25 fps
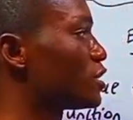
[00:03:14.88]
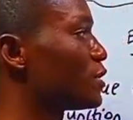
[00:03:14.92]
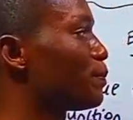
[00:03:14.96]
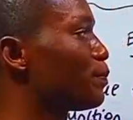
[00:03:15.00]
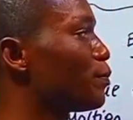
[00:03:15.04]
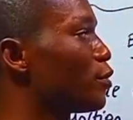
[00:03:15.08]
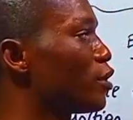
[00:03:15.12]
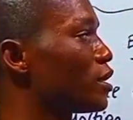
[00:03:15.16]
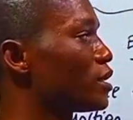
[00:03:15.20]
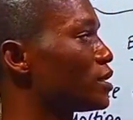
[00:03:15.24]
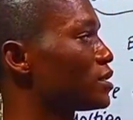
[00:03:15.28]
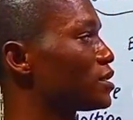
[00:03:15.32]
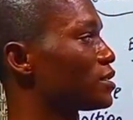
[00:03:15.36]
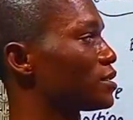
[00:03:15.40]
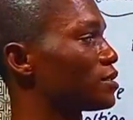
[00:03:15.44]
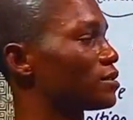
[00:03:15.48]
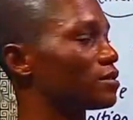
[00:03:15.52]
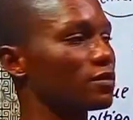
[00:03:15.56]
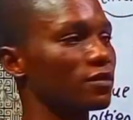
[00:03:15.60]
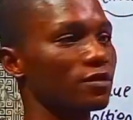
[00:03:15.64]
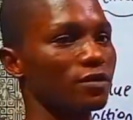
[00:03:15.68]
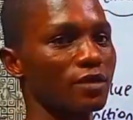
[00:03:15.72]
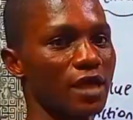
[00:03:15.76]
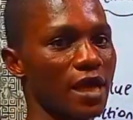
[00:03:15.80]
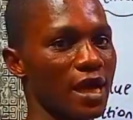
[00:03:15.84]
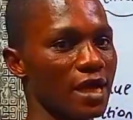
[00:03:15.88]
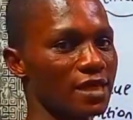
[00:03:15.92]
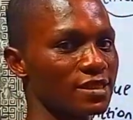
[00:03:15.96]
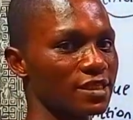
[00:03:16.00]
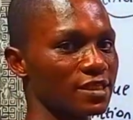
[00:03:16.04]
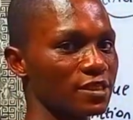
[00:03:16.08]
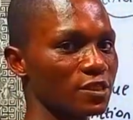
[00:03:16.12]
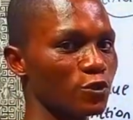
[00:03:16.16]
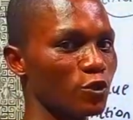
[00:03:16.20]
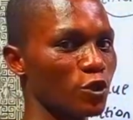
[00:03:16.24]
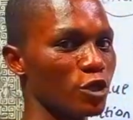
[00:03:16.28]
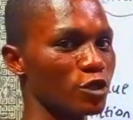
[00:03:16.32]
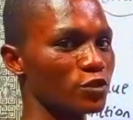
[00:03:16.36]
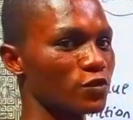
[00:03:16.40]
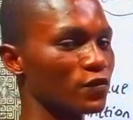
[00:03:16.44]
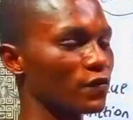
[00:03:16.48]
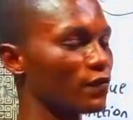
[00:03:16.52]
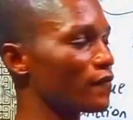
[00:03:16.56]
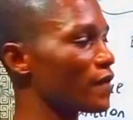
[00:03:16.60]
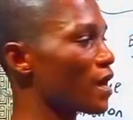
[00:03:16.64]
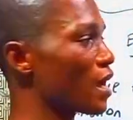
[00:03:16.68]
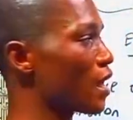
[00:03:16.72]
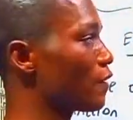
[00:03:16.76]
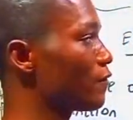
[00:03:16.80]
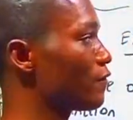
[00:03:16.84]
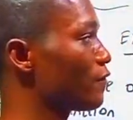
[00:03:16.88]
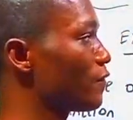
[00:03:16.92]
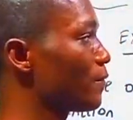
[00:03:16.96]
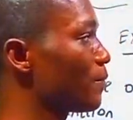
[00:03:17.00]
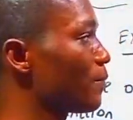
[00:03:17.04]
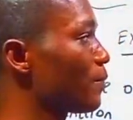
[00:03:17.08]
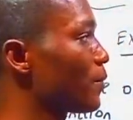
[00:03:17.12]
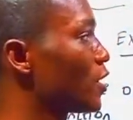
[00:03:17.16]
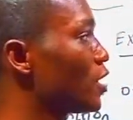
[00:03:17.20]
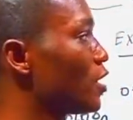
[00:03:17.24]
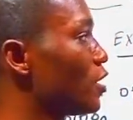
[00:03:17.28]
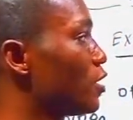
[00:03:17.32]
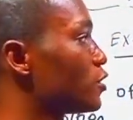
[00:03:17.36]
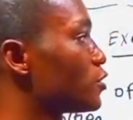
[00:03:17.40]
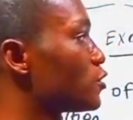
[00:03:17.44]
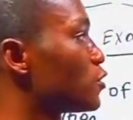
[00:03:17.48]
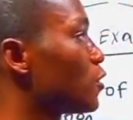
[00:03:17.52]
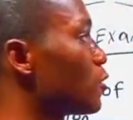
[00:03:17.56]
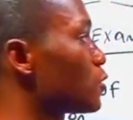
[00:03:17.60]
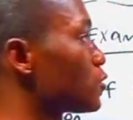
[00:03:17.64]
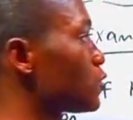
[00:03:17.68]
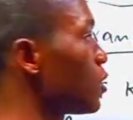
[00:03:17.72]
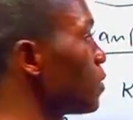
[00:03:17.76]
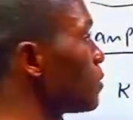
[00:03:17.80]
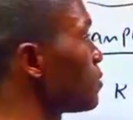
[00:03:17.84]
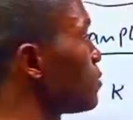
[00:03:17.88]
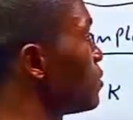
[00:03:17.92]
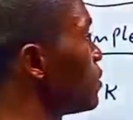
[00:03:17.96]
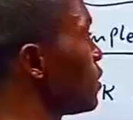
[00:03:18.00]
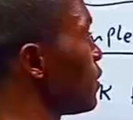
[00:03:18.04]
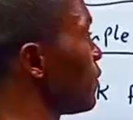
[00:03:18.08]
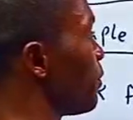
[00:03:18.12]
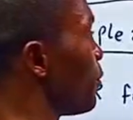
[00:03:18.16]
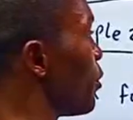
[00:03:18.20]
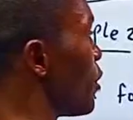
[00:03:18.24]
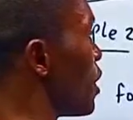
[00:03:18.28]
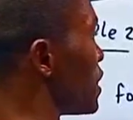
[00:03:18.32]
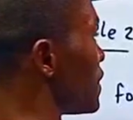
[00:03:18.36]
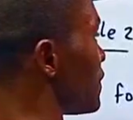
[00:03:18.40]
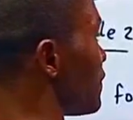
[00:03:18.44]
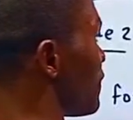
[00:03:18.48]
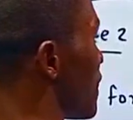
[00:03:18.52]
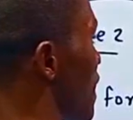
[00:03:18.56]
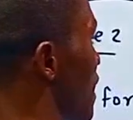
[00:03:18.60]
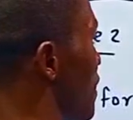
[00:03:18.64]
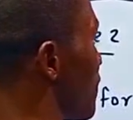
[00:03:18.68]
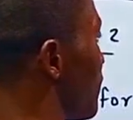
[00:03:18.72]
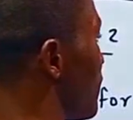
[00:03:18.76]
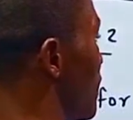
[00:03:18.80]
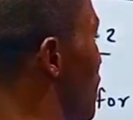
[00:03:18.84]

the point, x is going to 5. So substitute the point 5